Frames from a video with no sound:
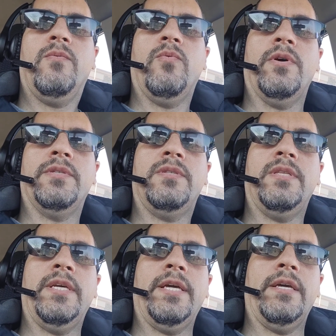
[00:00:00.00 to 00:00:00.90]
was
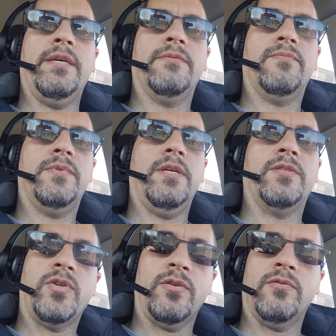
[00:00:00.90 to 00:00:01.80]
the
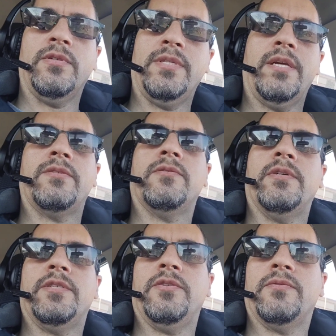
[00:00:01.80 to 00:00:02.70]
internal intestinal
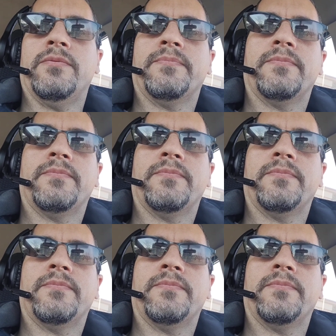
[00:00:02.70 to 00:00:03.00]
issues.